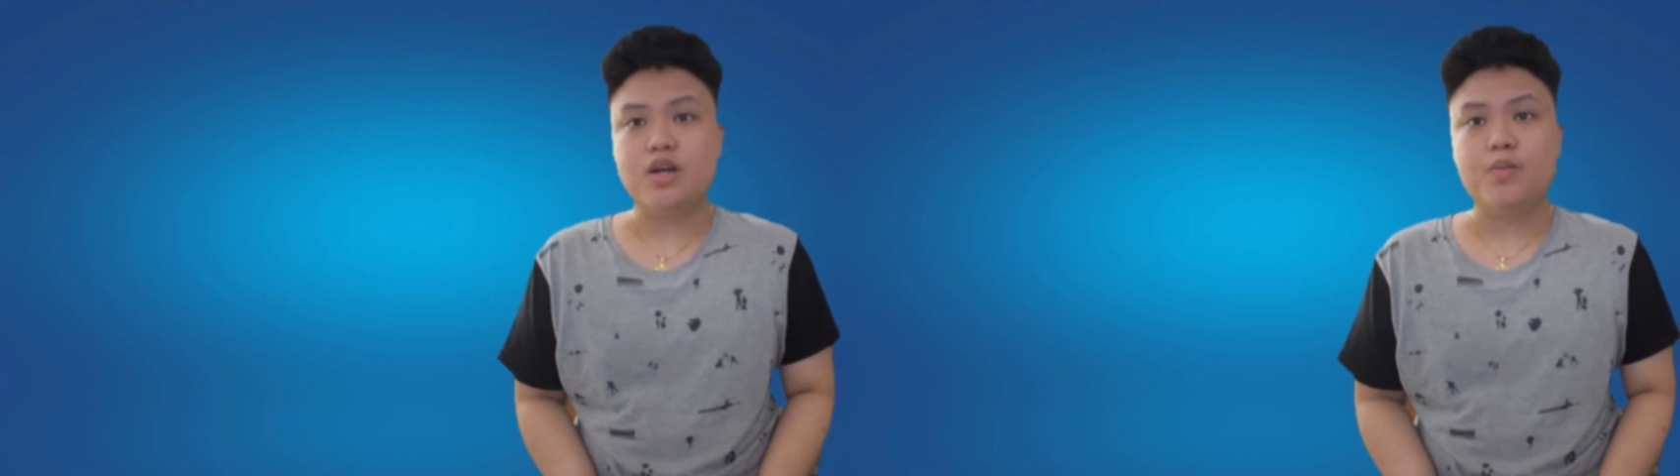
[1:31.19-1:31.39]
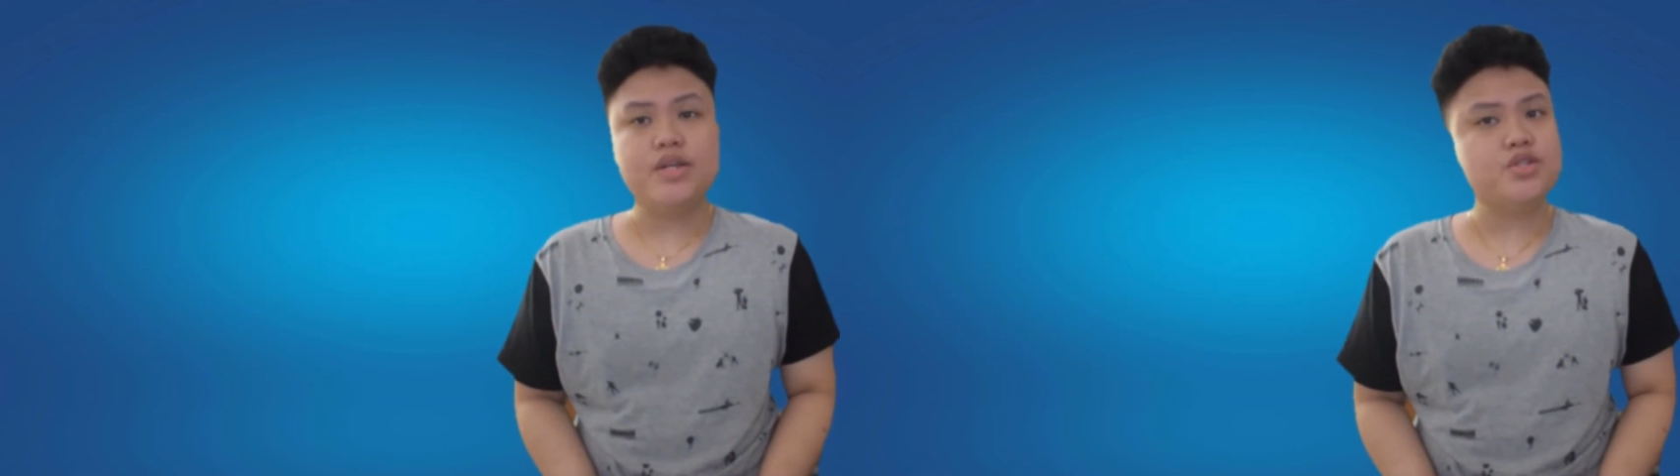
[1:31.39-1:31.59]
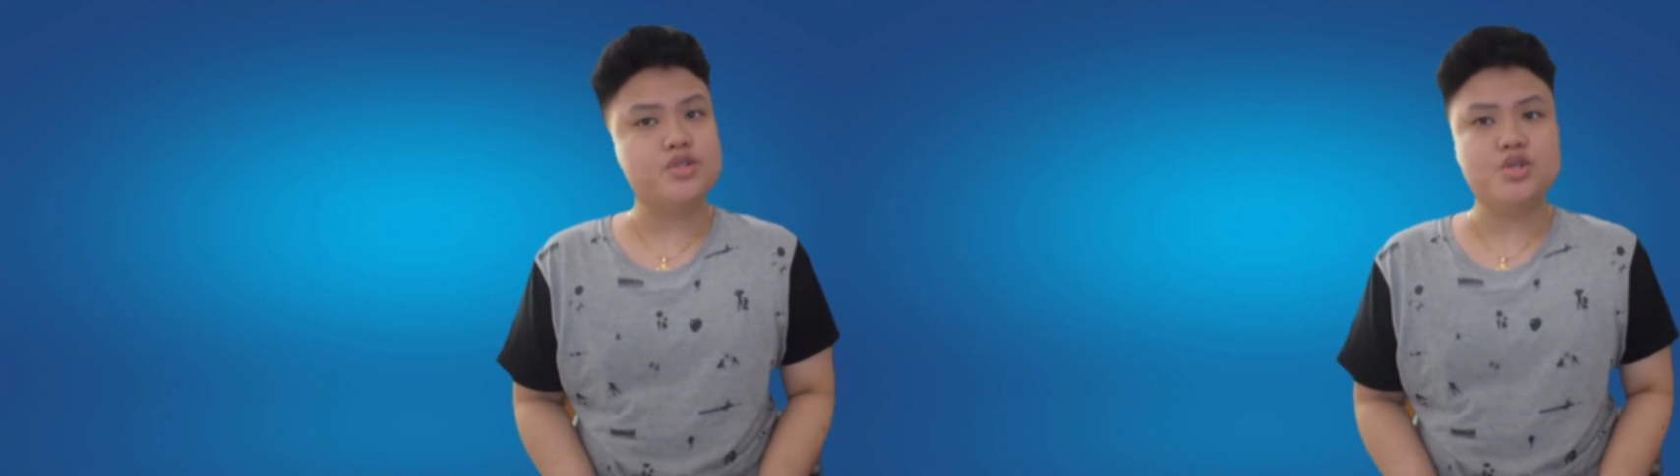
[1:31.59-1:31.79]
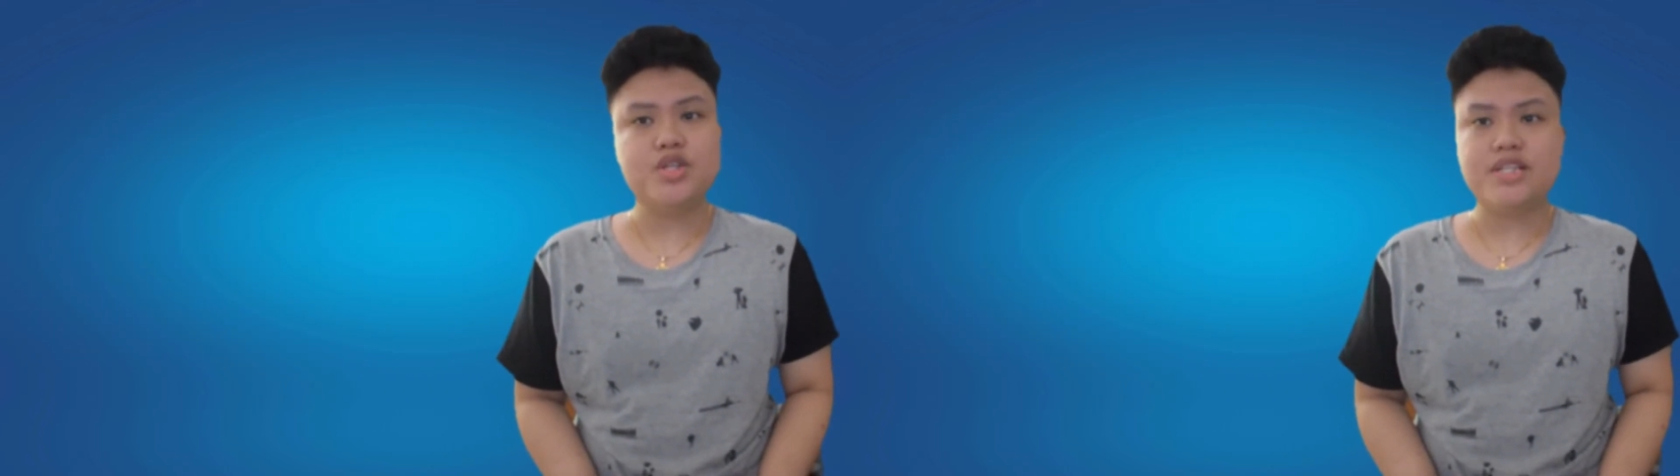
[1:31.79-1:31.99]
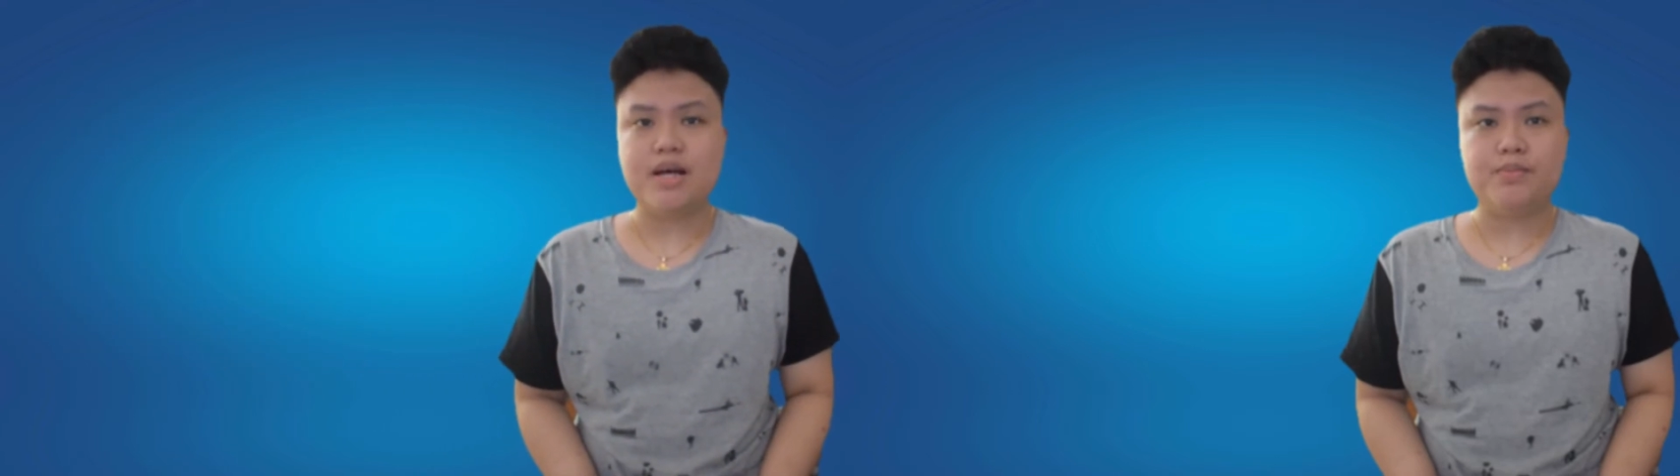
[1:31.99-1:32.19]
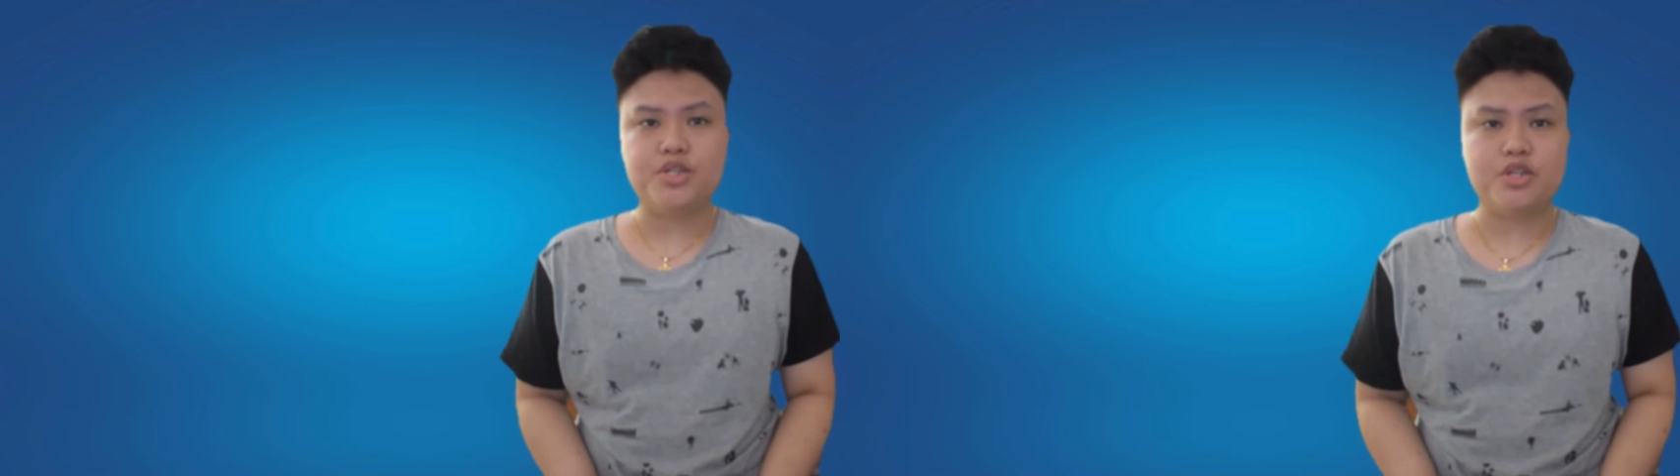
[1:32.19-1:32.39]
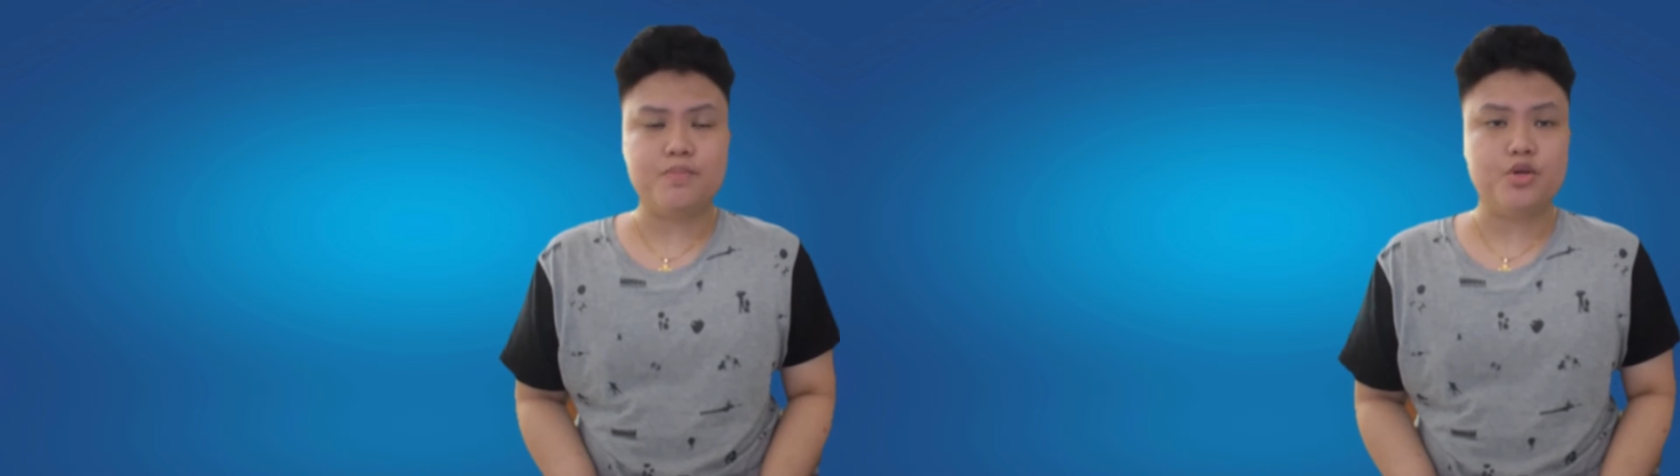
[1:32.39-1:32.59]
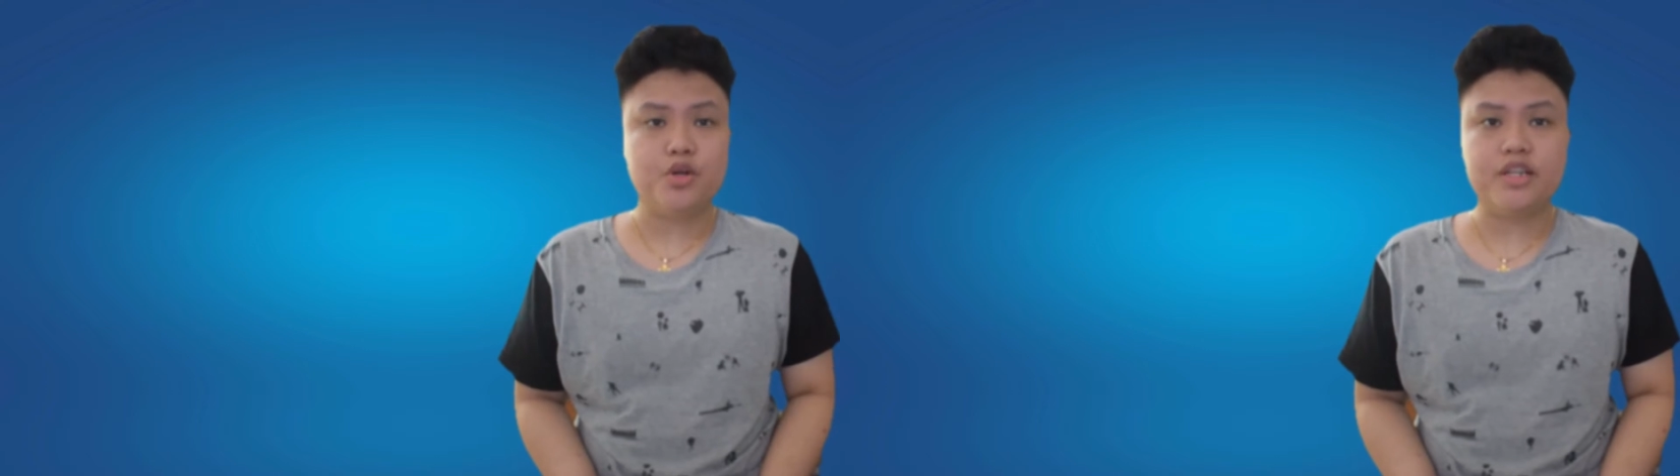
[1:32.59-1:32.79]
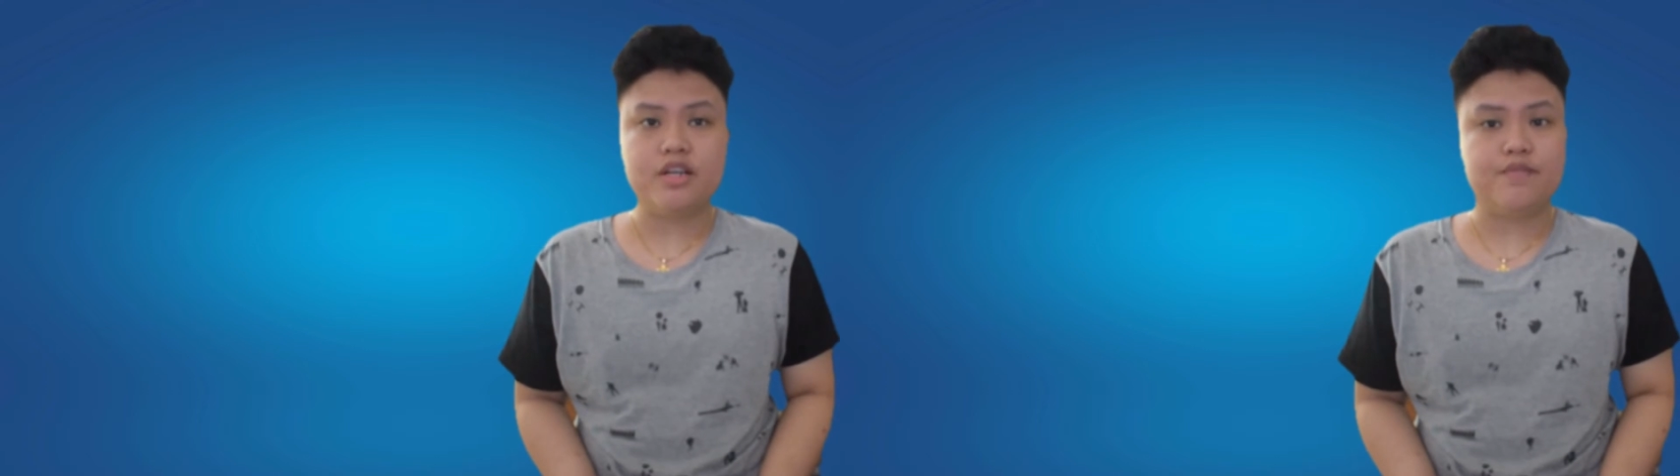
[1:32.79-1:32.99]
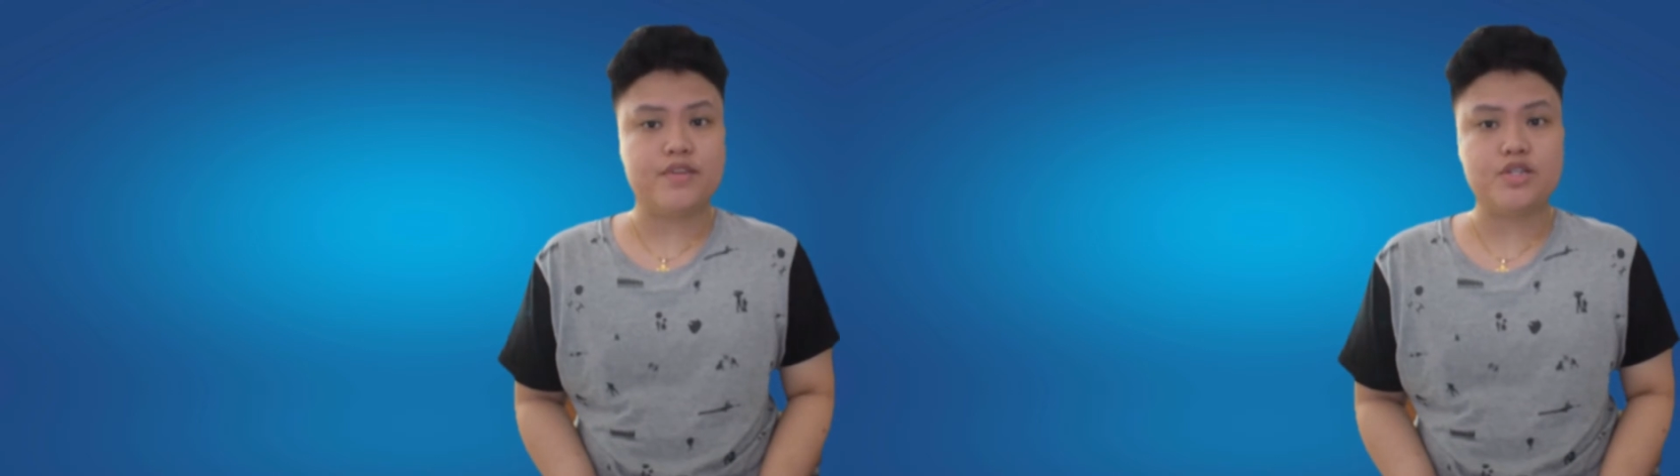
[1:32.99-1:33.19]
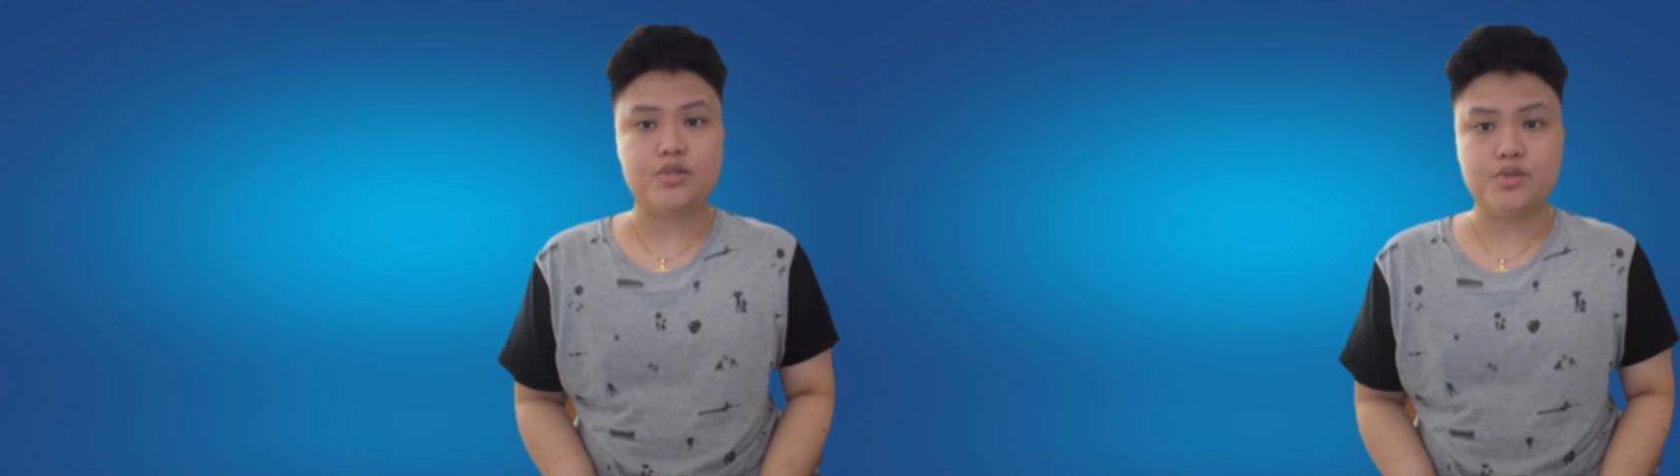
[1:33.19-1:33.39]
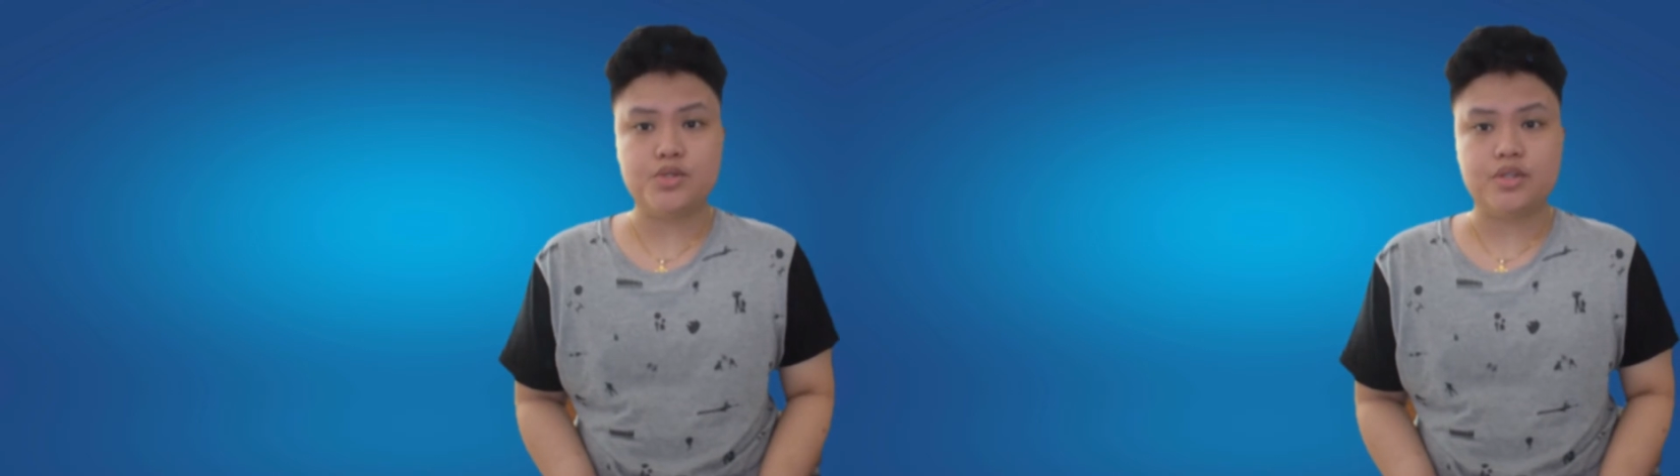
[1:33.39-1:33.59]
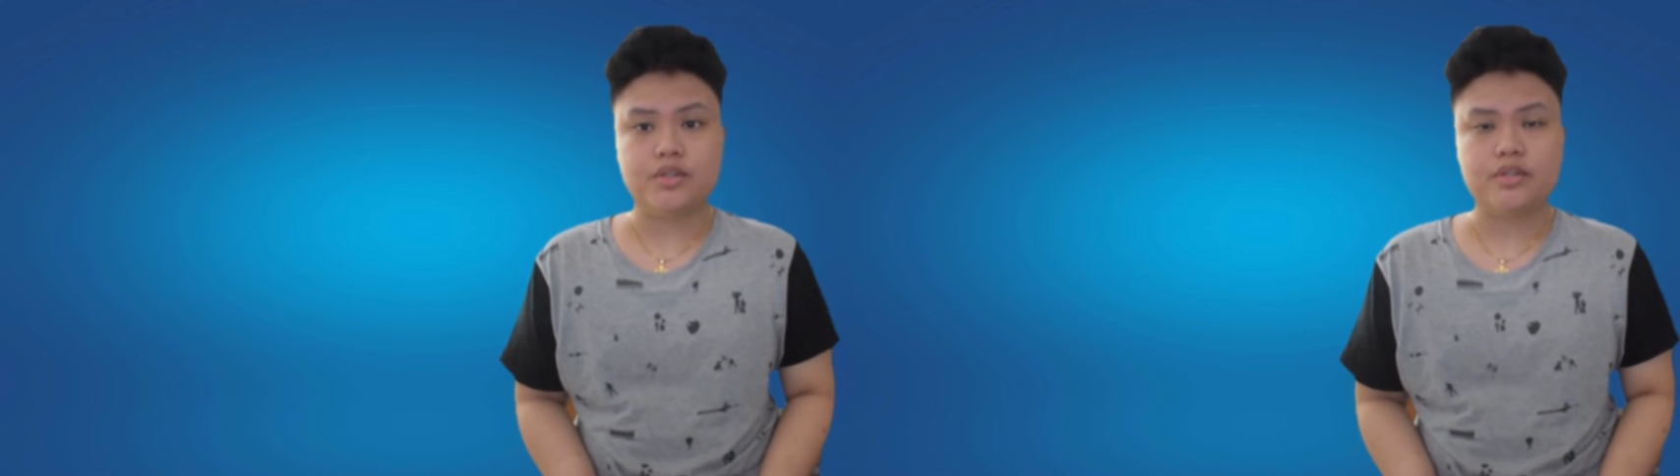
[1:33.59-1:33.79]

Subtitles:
was used to establish the purity of the solution.